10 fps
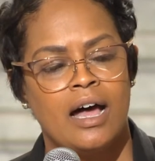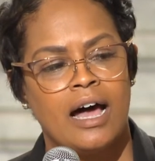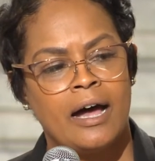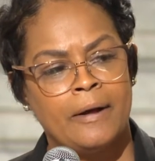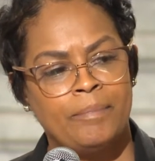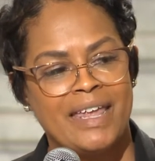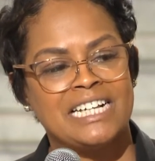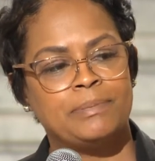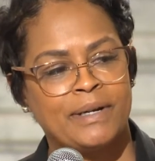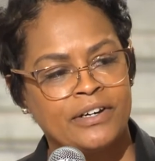um,
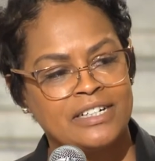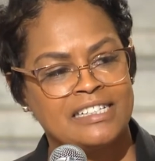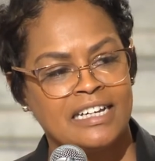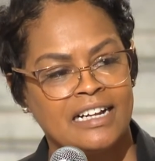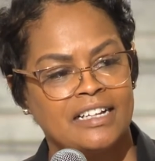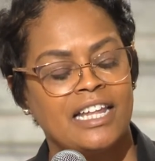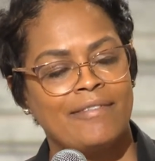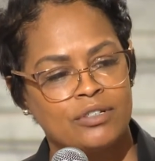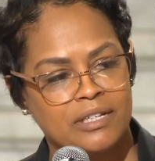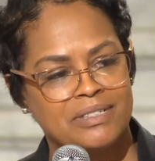experiencing
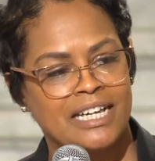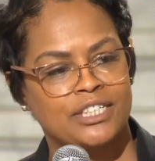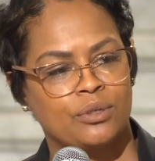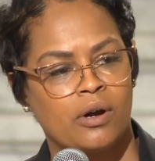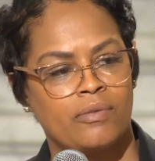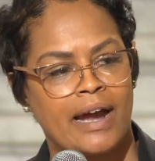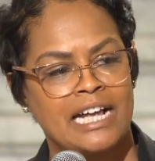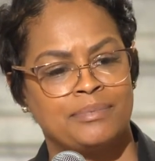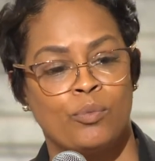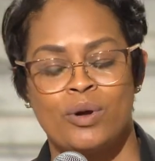levels of sexual
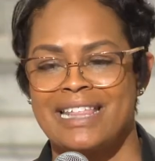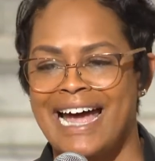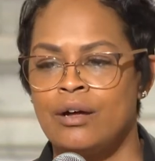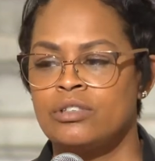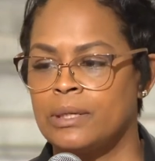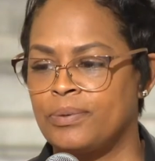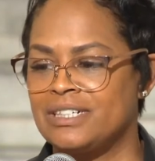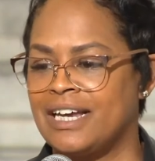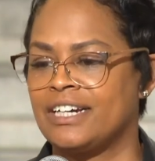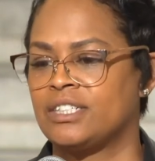harassment without the
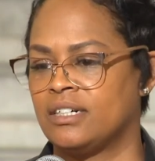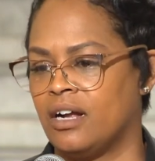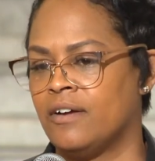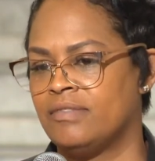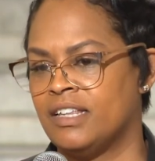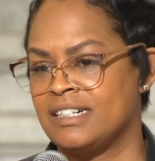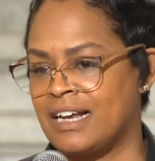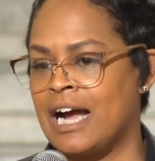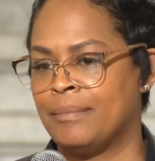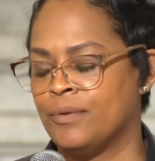protection of this
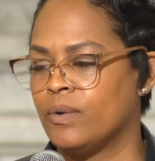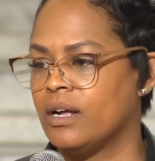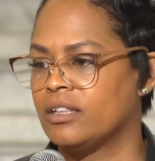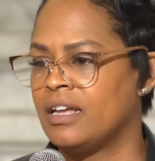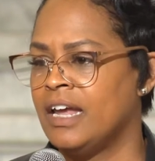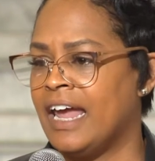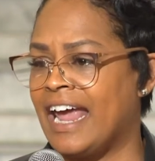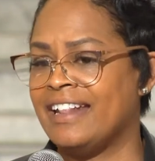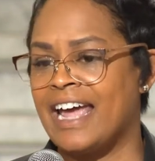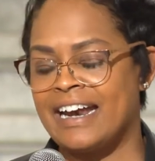Commonwealth.
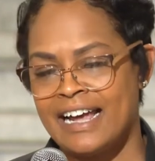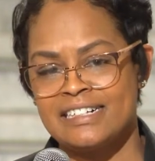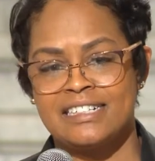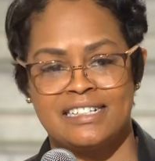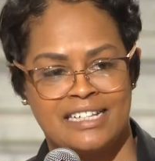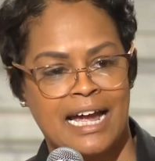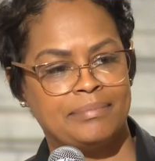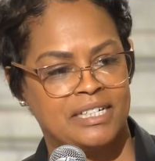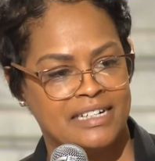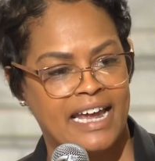And that has to
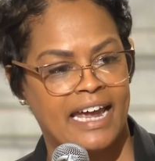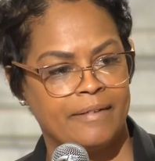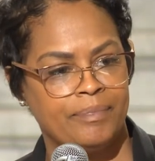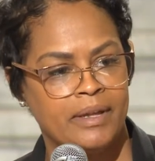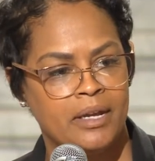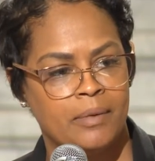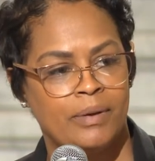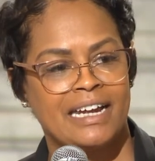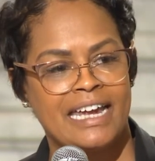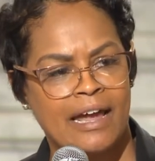stop today.
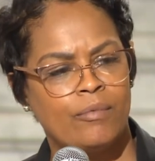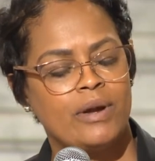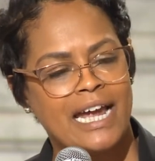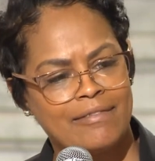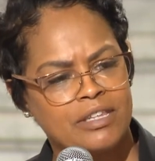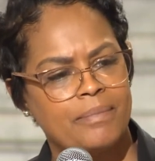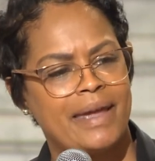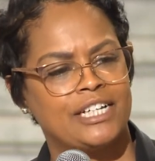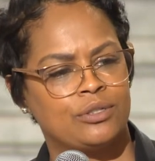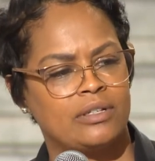But again, we have to
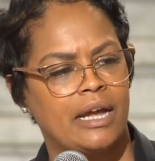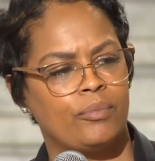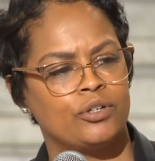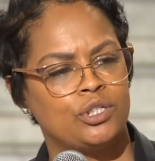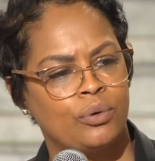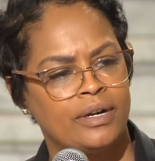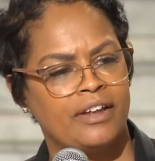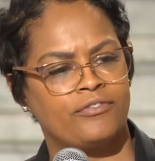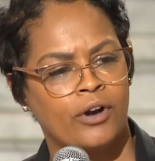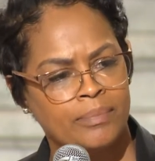make sure that we're doing
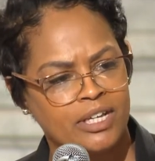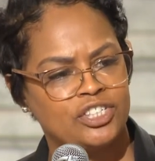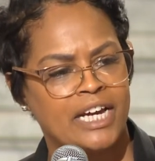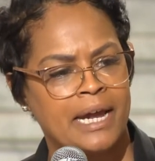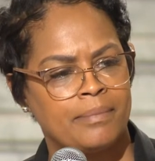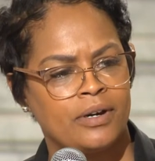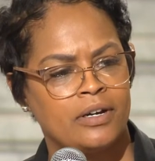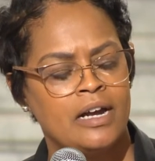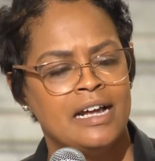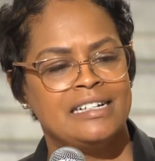it from the
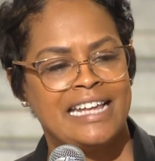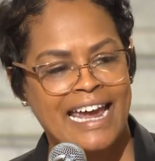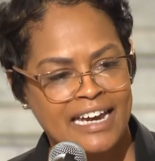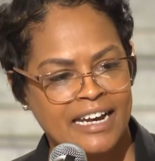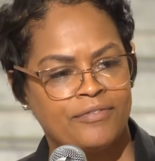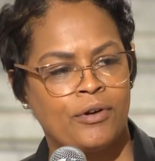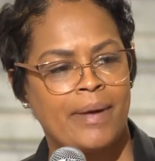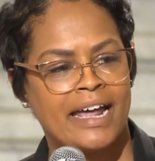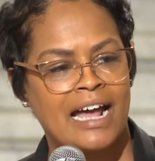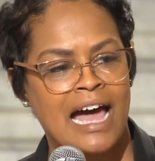chamber, taking it from
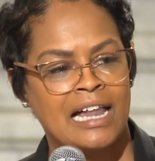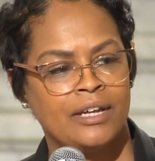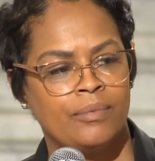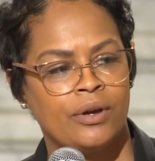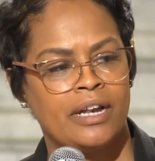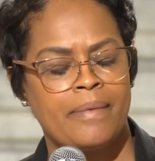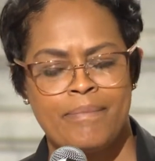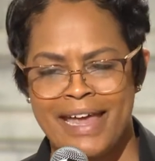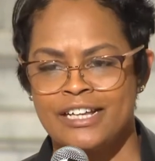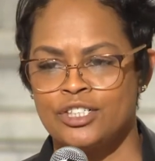out of Hollywood, and
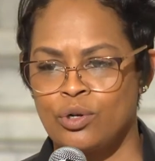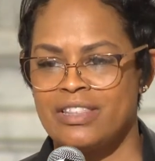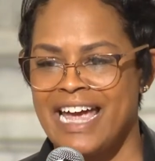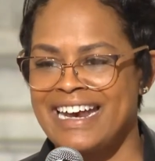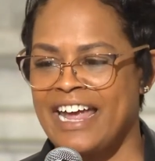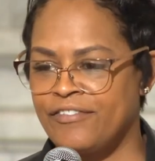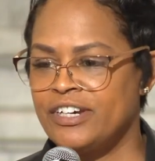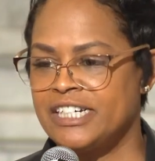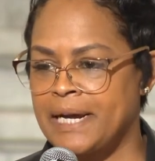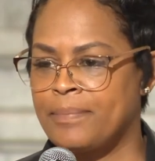making sure that
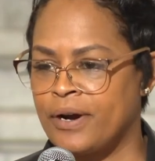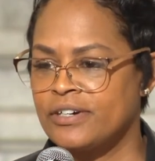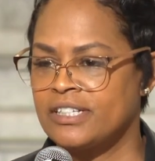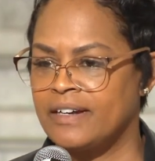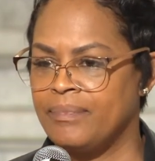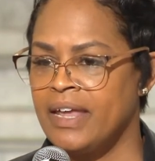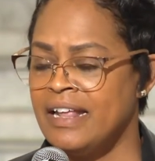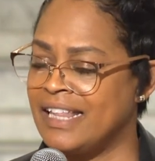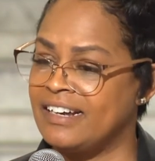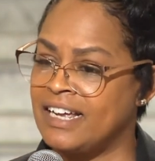everyday person
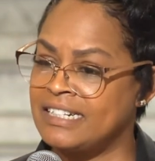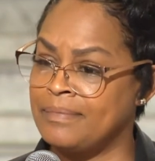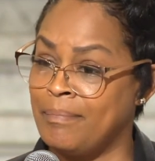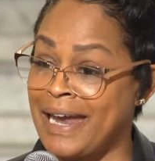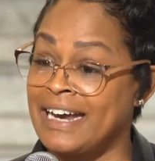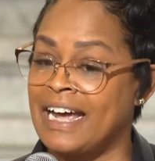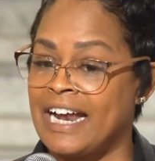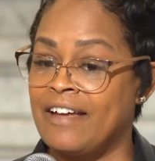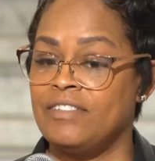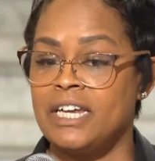that doesn't may not
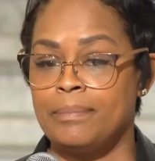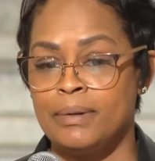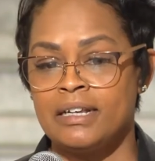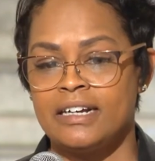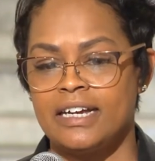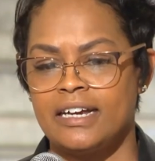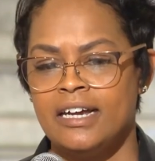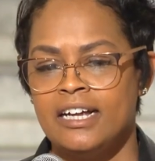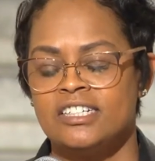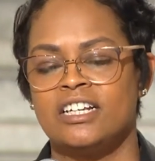have the ability
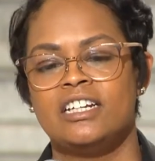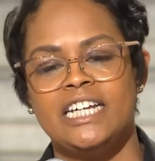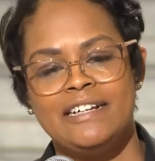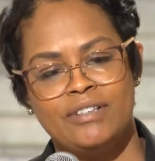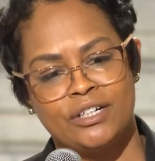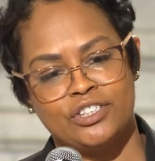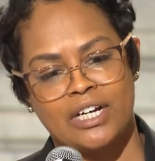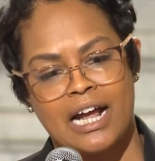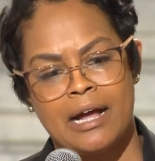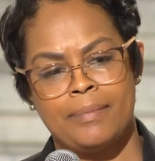to leave their
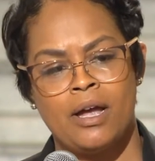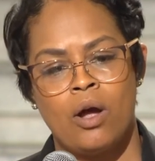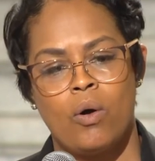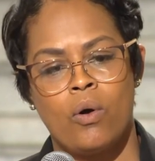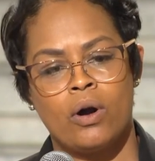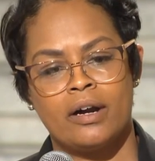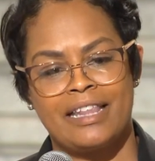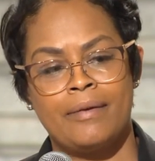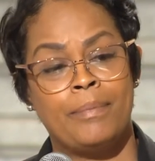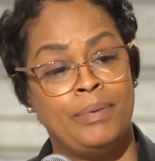job or
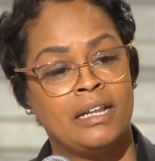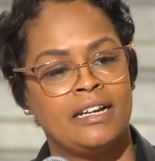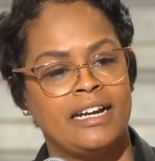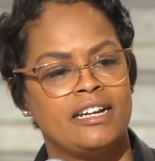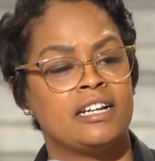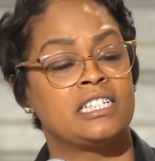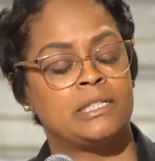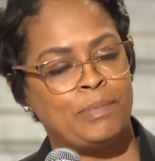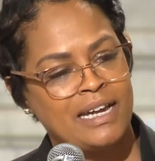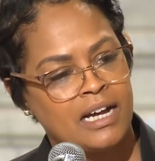the ability to
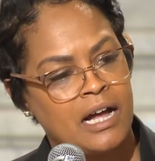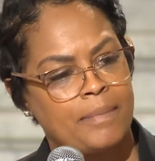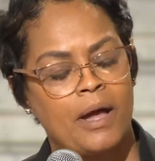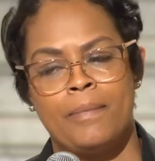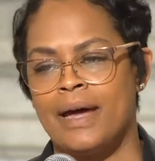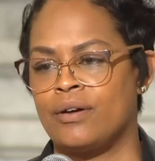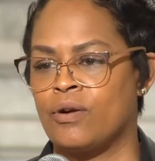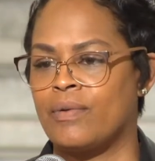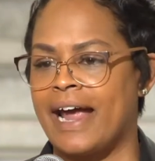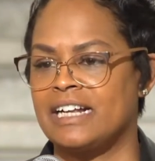speak up about
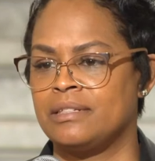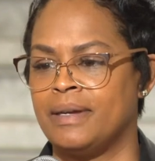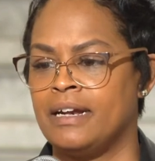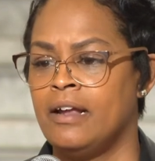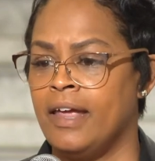harassment